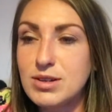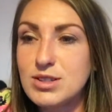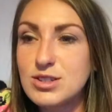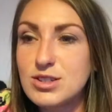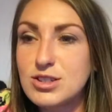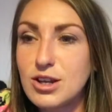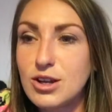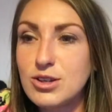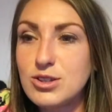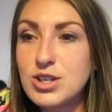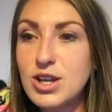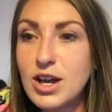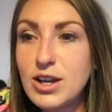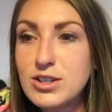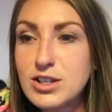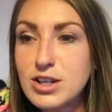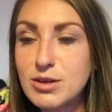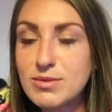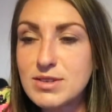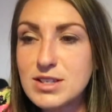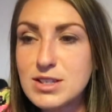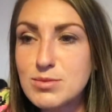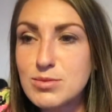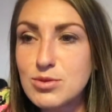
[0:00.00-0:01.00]
So turned
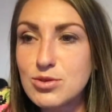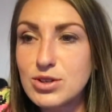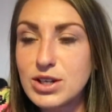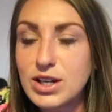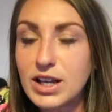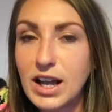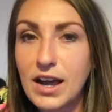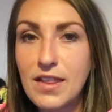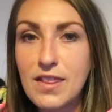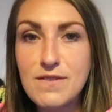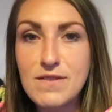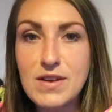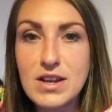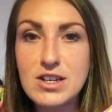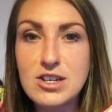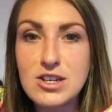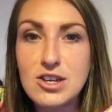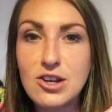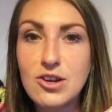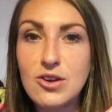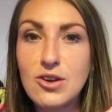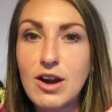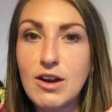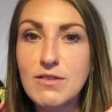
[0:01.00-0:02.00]
up this morning at the
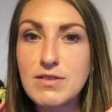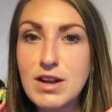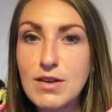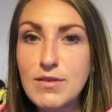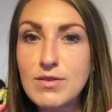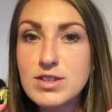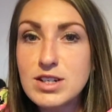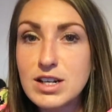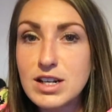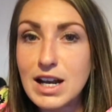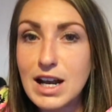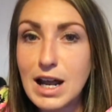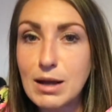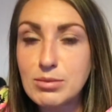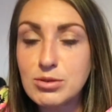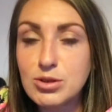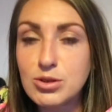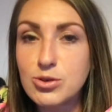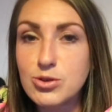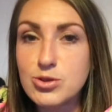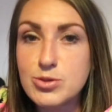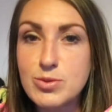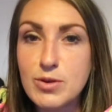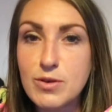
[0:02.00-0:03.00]
venue. I've never done a lap
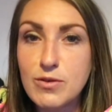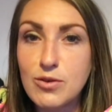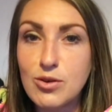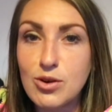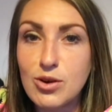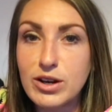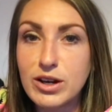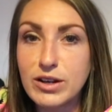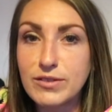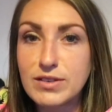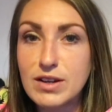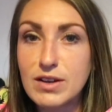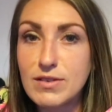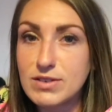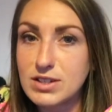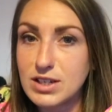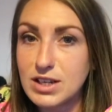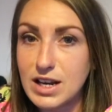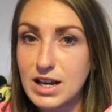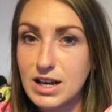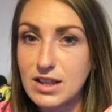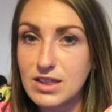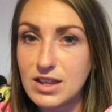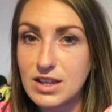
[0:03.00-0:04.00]
course before, and I've never
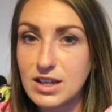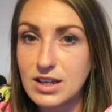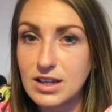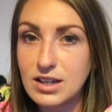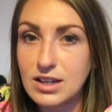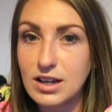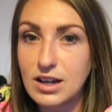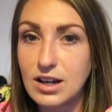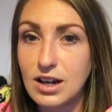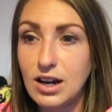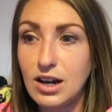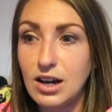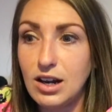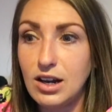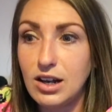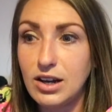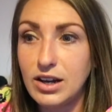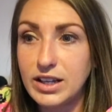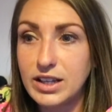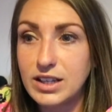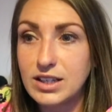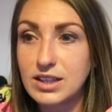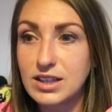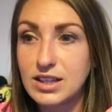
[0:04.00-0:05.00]
done anything
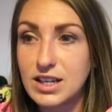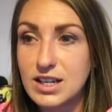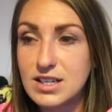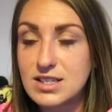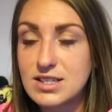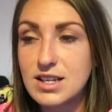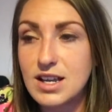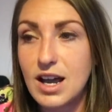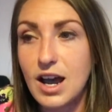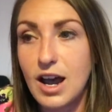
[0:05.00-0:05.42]
like this